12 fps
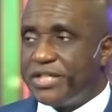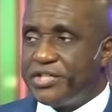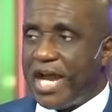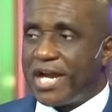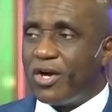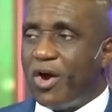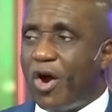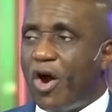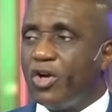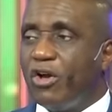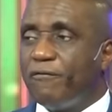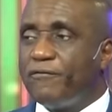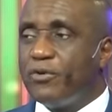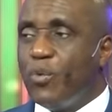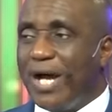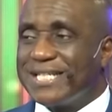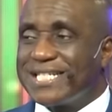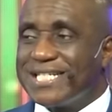Check all of you
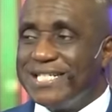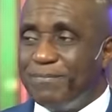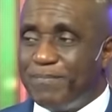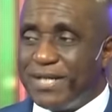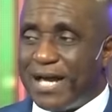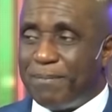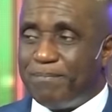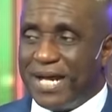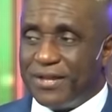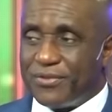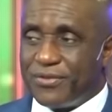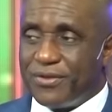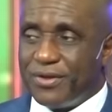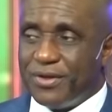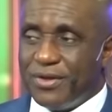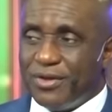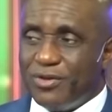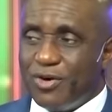who are sleeping apart.
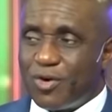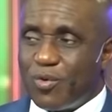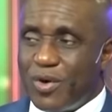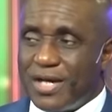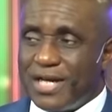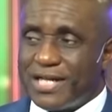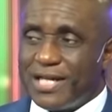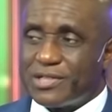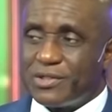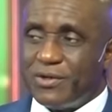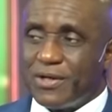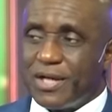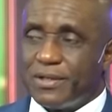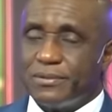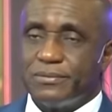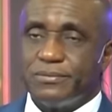Your quarrel gets longer.